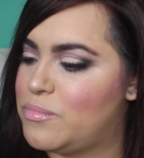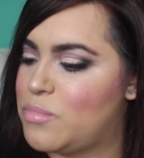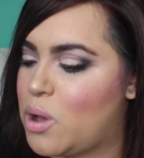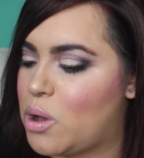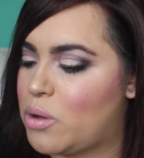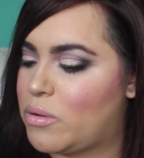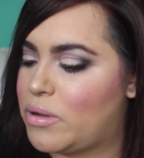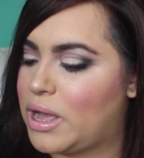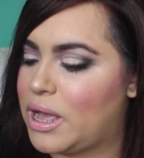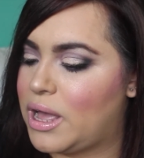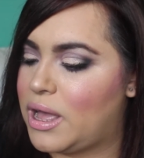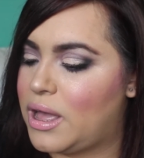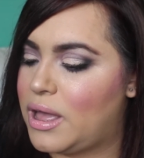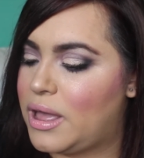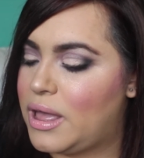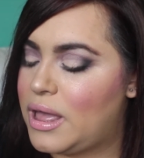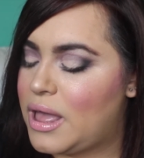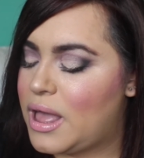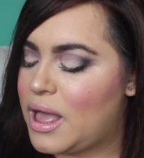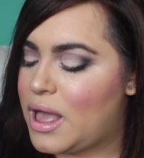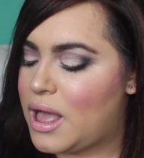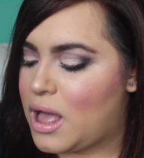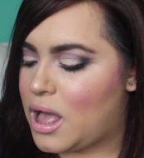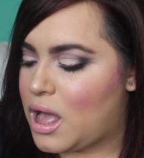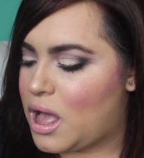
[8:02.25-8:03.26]
Mocha.
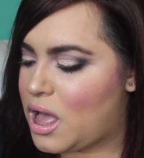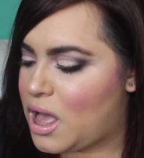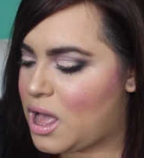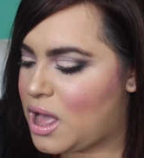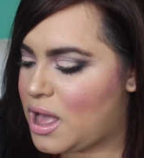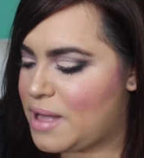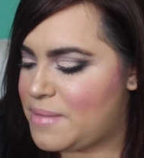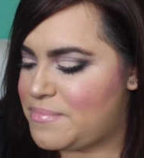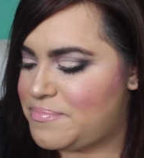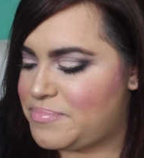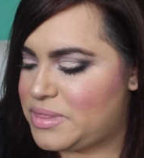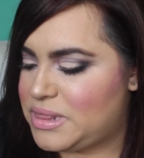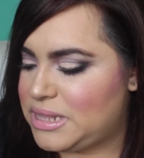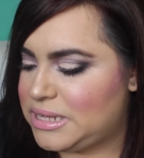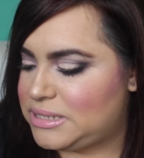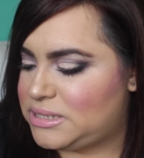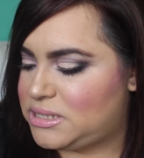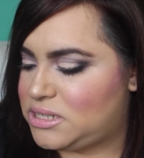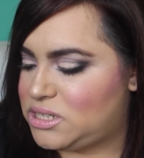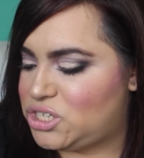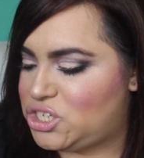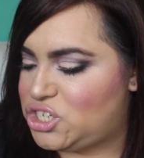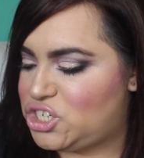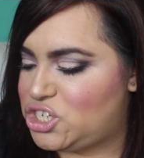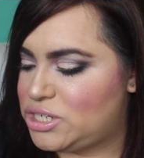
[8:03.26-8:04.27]

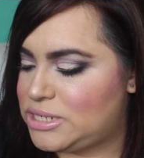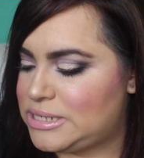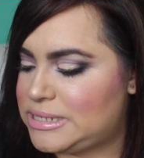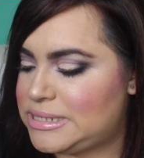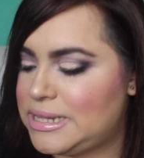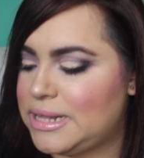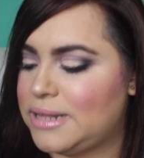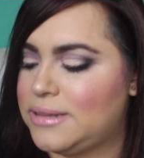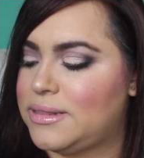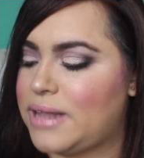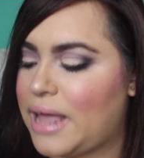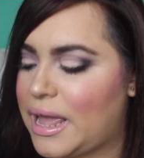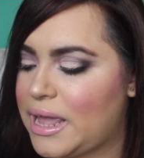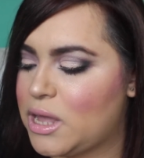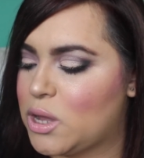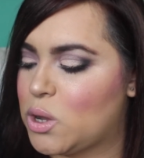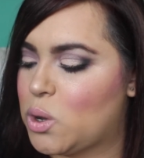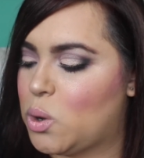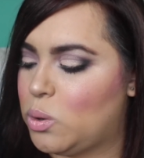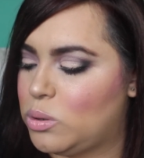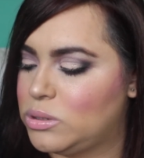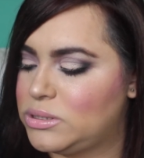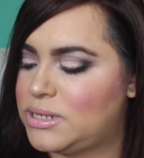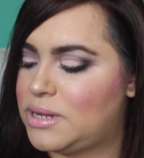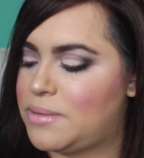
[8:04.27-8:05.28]
This is just the light
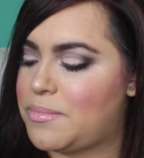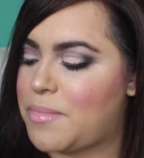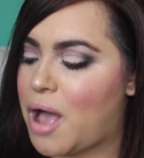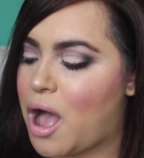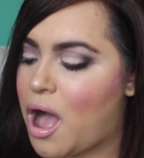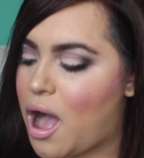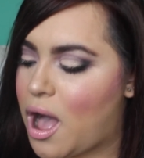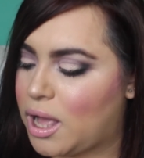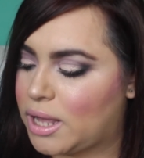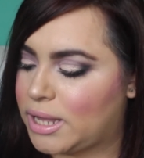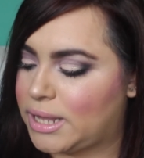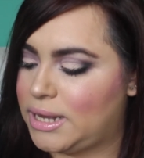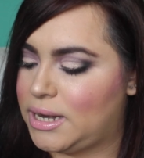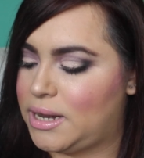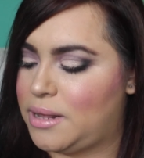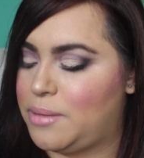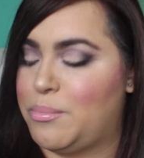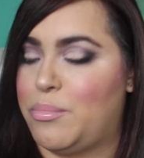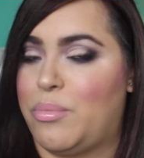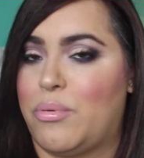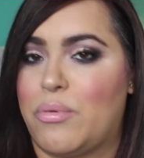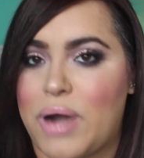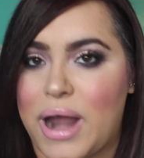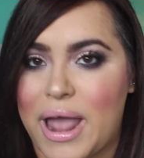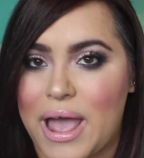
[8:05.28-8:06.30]
golden mahogany
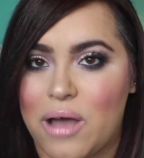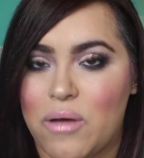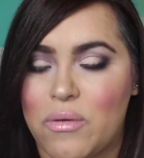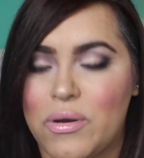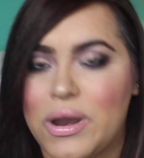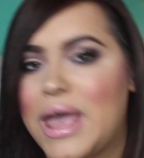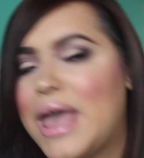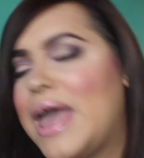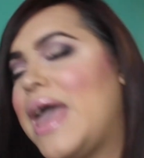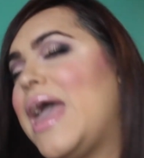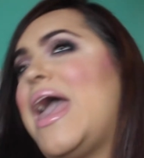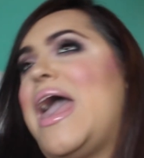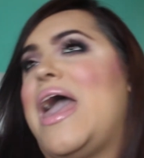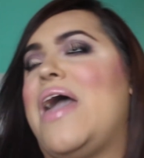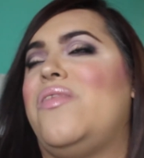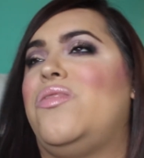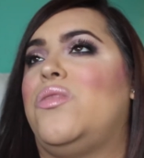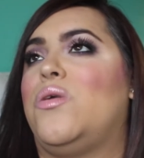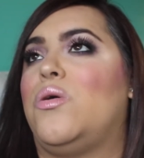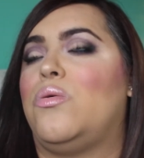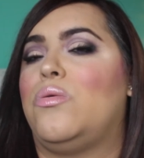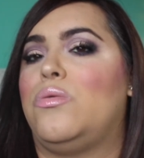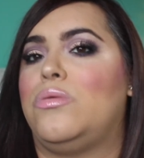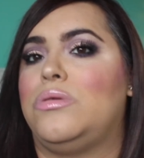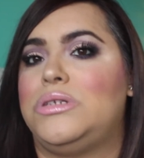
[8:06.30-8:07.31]
brown. And
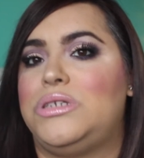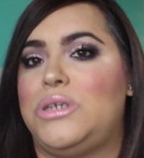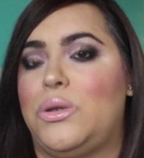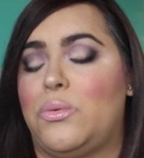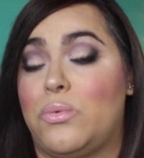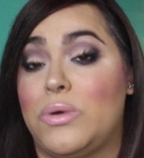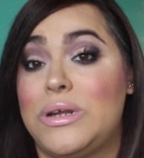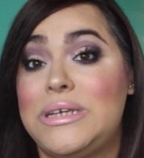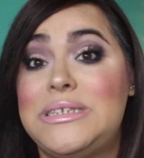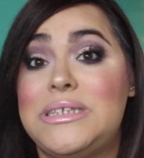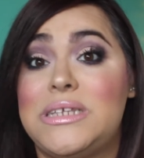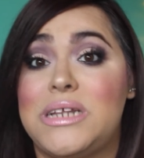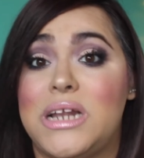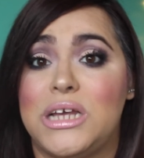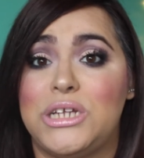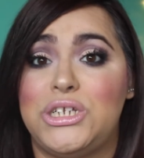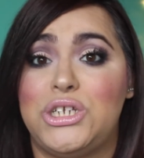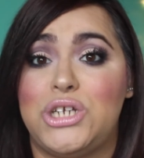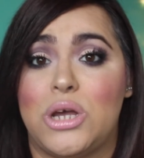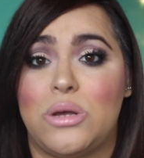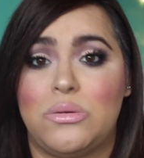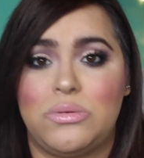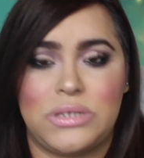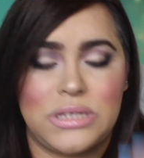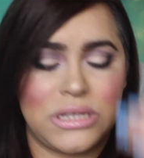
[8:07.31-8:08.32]
the reason I
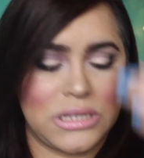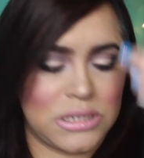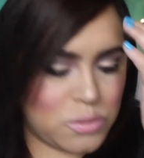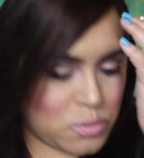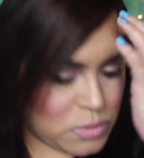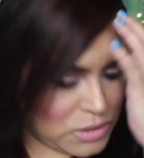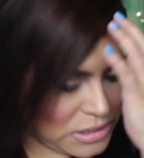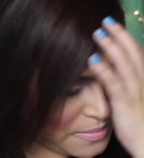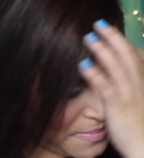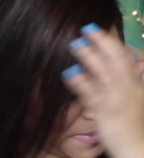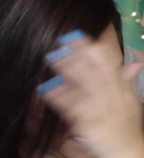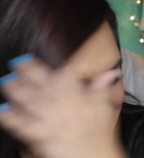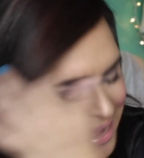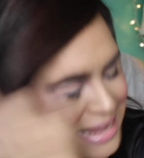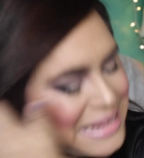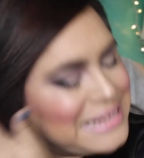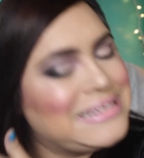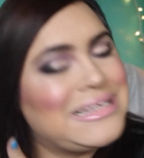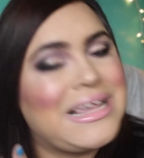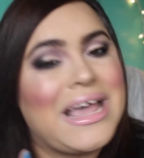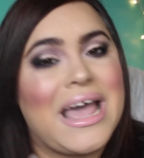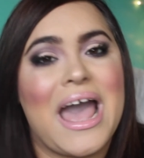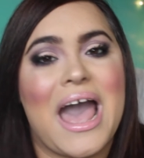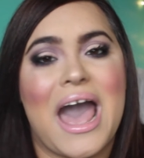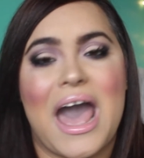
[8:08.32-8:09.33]
chose this was
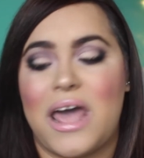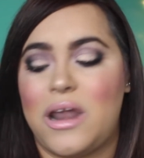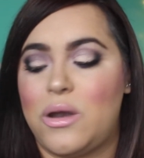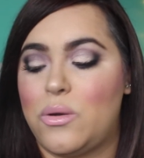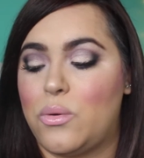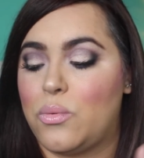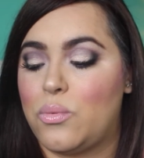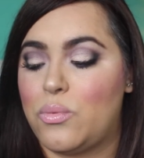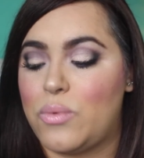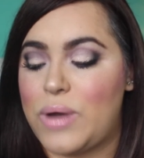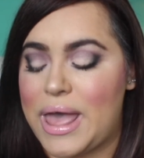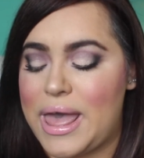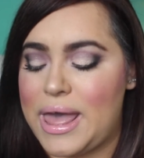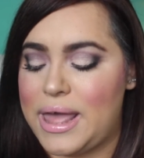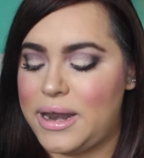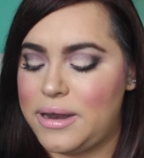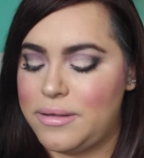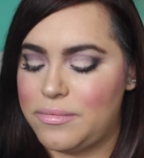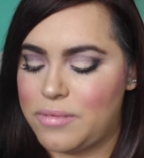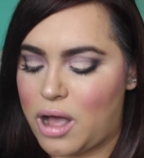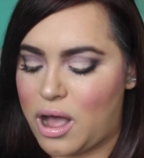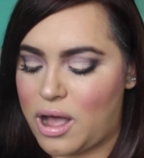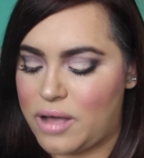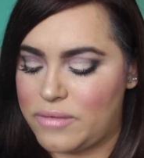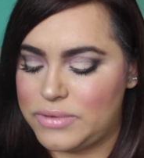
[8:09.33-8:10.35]
because it had
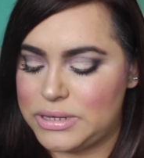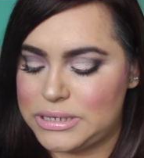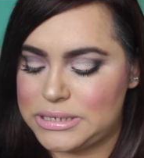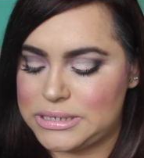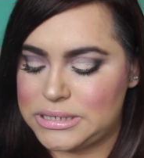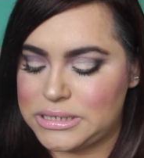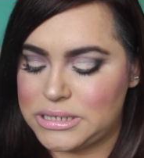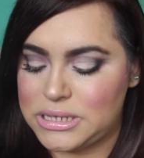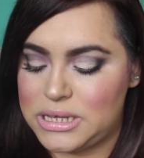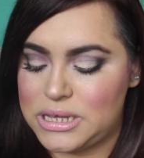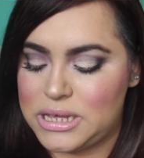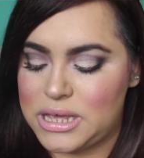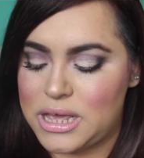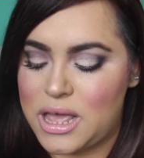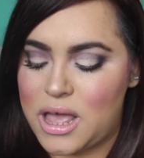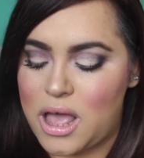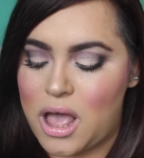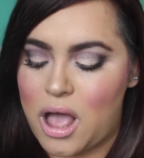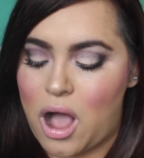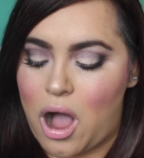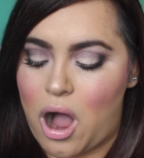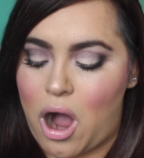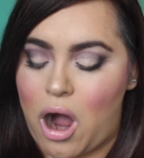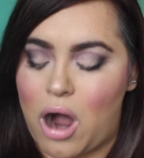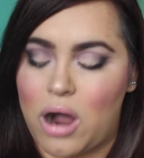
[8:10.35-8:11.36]
red, obviously
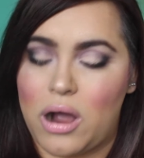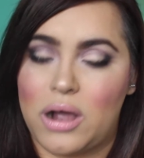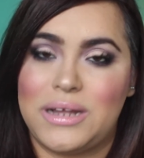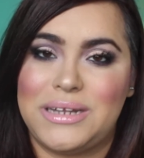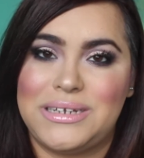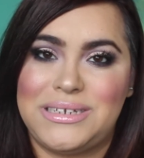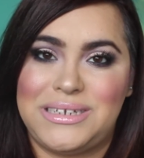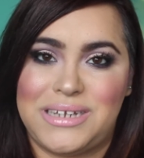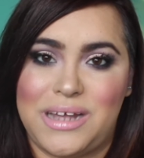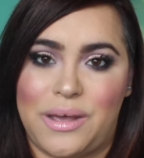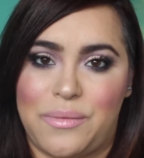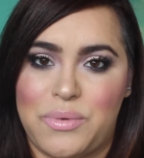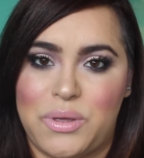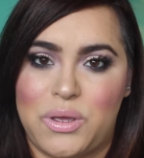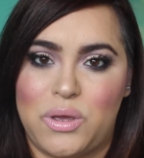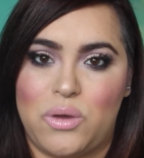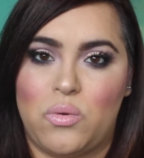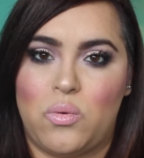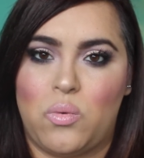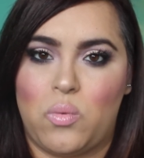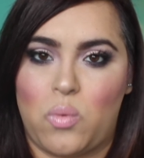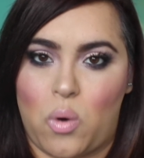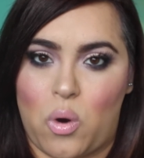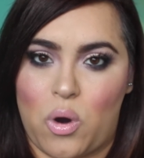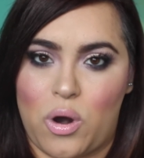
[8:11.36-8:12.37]
W
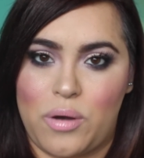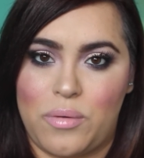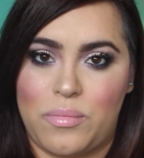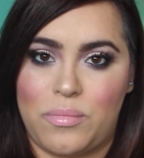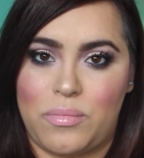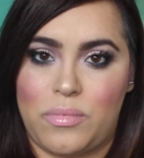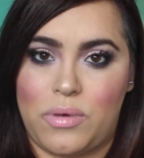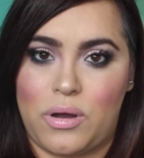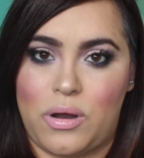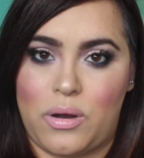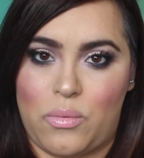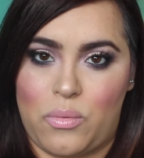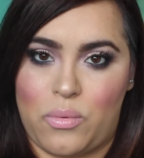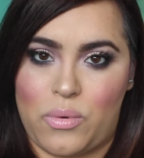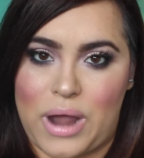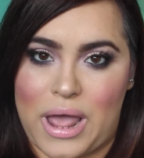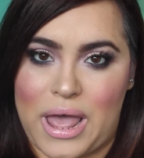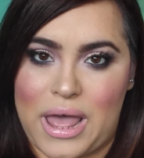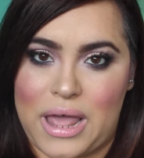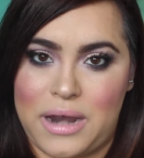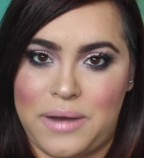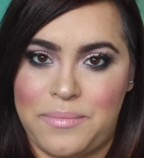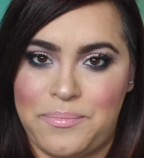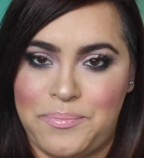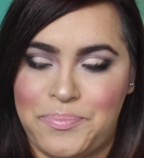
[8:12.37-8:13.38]
warm
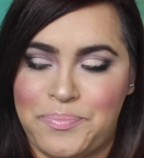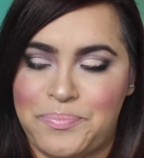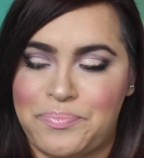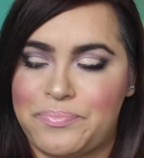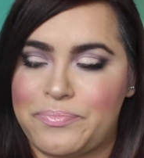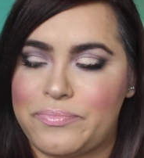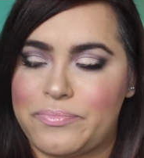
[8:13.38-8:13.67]
red.